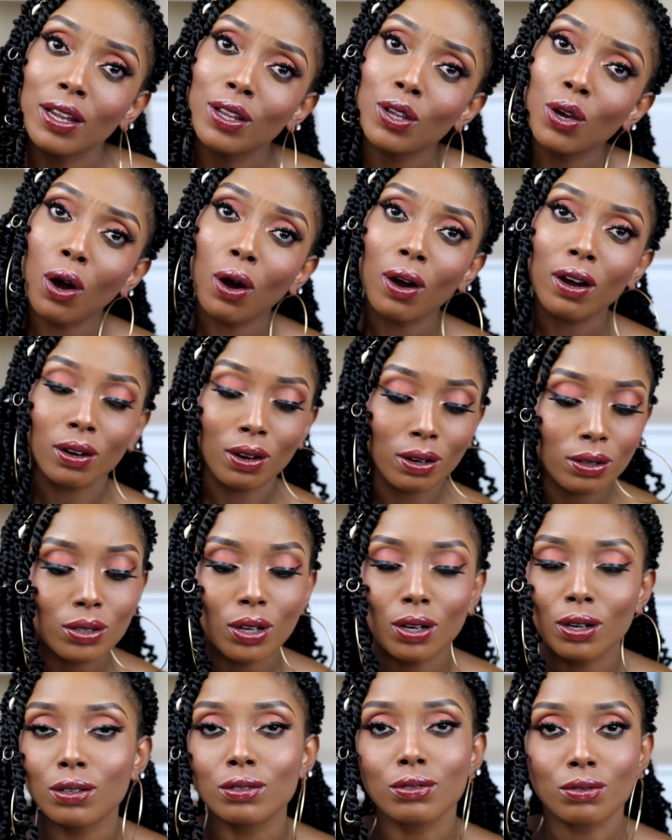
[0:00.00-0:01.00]
You're
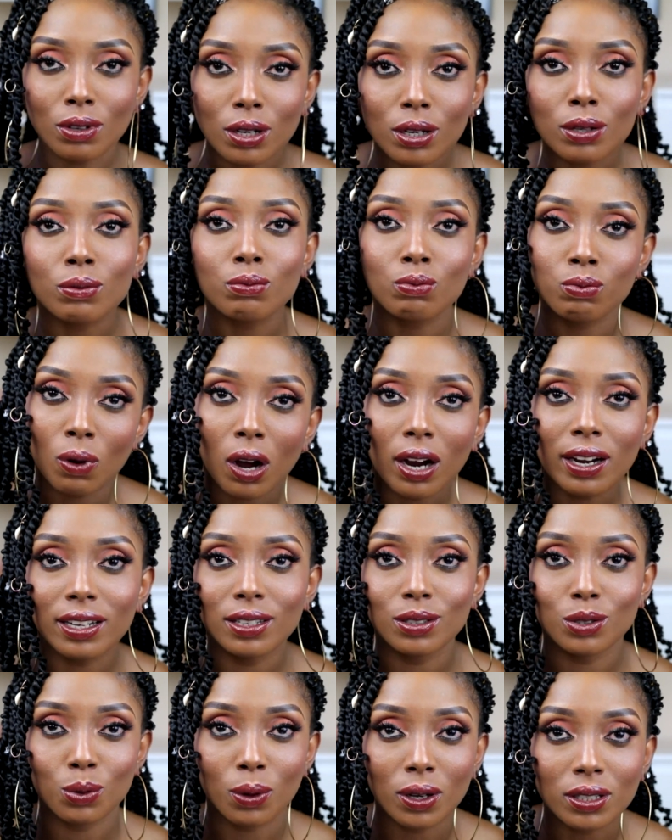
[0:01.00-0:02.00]

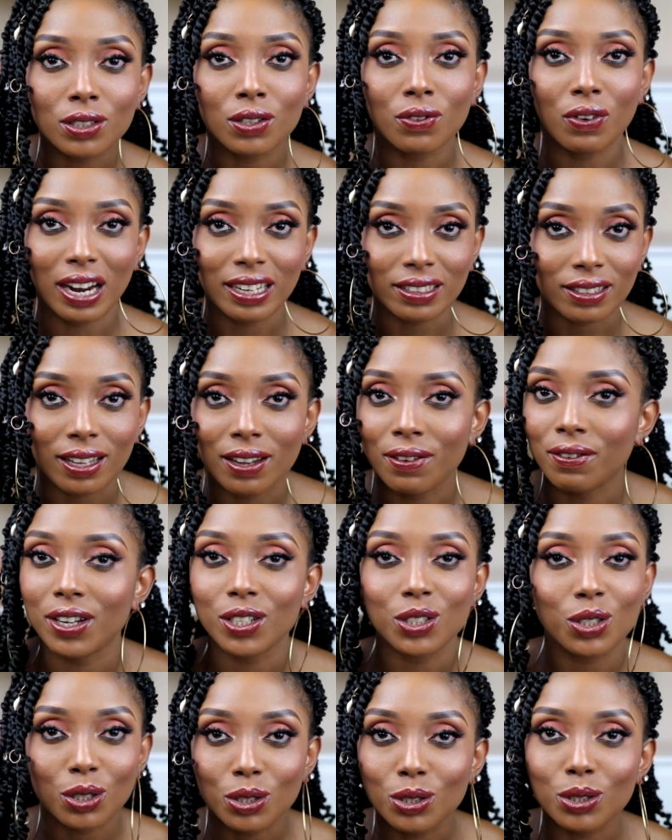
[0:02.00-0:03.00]
walking towards the right
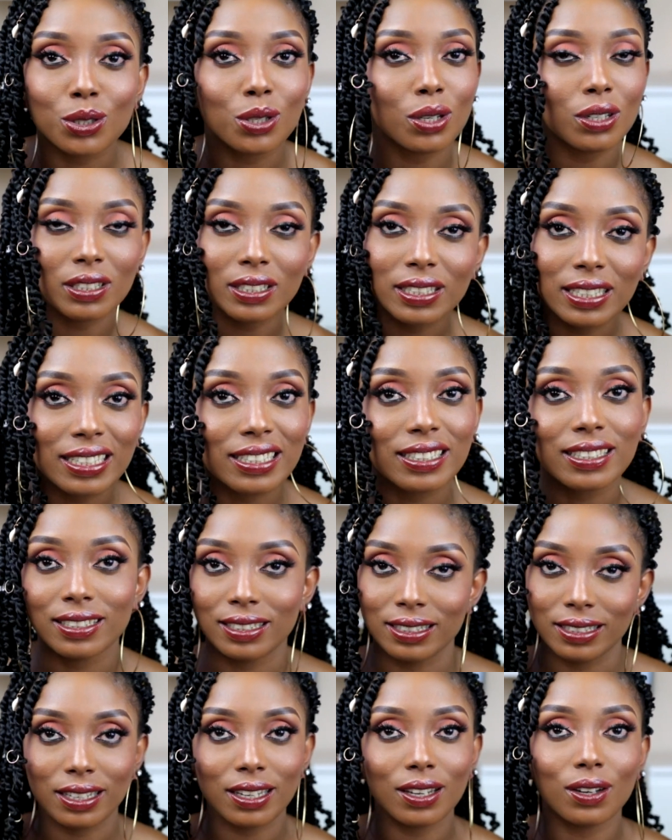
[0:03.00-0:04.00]
direction. You don't need the
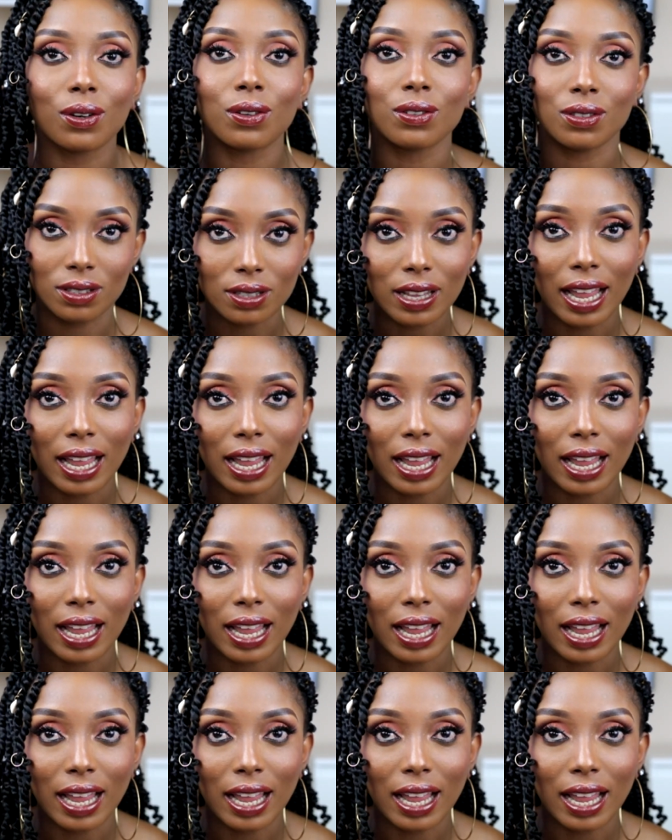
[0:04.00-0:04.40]
scale.